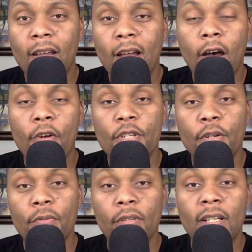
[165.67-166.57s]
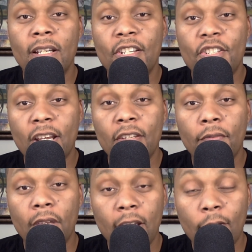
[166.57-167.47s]
Also, share the
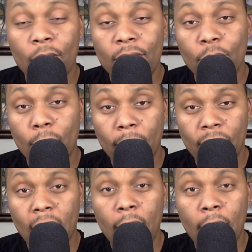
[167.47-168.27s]
video with whomever,